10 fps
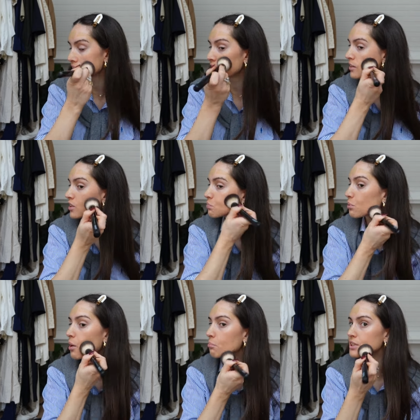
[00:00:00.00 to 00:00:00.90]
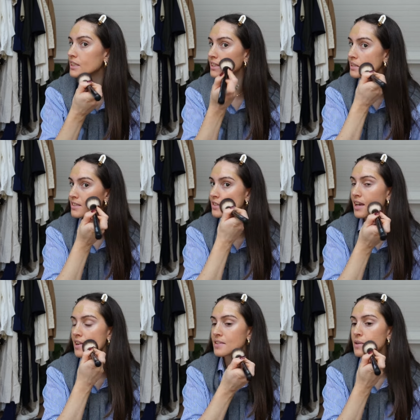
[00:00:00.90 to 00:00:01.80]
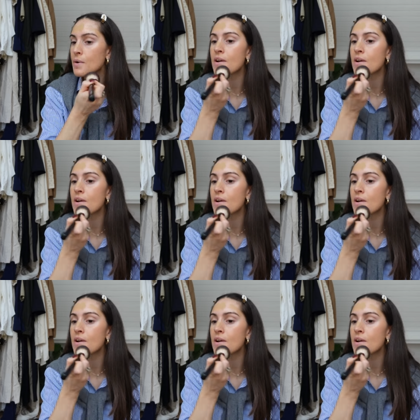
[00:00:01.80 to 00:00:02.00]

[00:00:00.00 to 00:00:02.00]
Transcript: skincare properties and